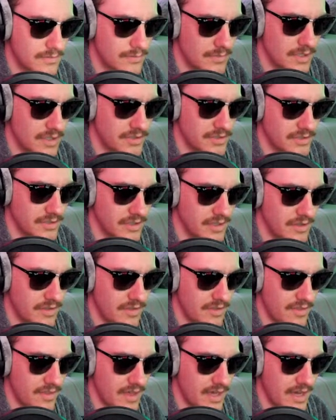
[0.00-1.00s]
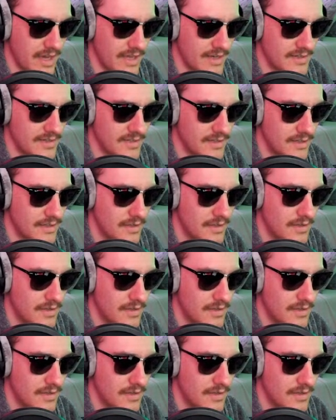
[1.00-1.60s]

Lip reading: Modulate that.